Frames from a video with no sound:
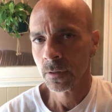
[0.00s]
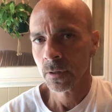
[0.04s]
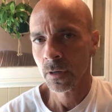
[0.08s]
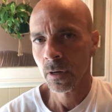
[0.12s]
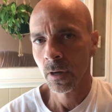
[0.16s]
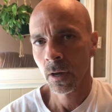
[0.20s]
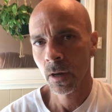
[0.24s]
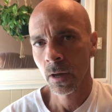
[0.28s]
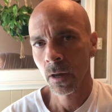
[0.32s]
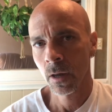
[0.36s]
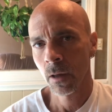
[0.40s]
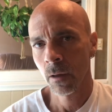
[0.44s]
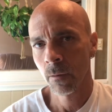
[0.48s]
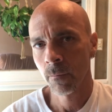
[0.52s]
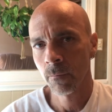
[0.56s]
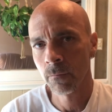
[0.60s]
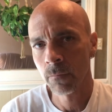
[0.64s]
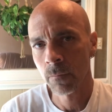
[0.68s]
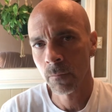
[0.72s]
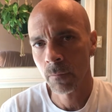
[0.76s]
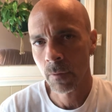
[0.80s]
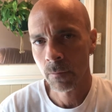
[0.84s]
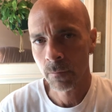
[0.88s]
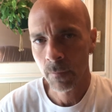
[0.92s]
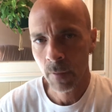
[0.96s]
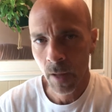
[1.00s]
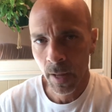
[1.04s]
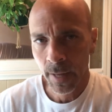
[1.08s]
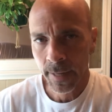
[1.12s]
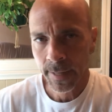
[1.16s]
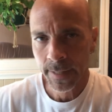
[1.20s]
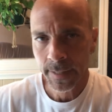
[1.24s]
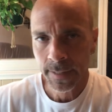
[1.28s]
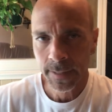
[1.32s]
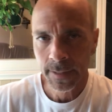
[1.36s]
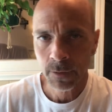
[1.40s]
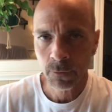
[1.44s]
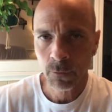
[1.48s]

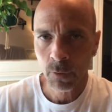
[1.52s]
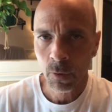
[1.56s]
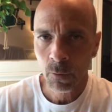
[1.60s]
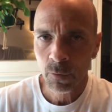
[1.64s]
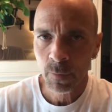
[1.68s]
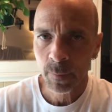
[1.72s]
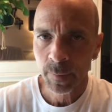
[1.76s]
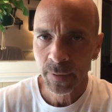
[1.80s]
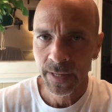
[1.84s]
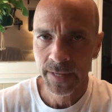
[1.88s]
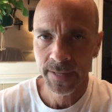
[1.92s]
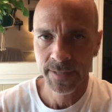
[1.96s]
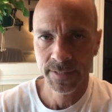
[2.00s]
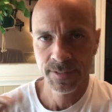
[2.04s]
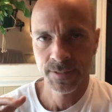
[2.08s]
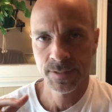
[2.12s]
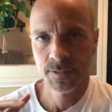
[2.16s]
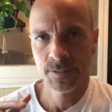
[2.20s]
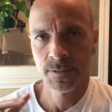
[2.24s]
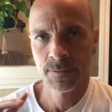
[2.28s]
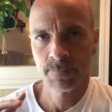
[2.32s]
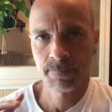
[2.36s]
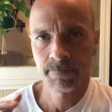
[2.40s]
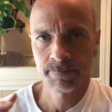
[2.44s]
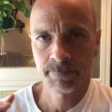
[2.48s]
i.e. growth plates.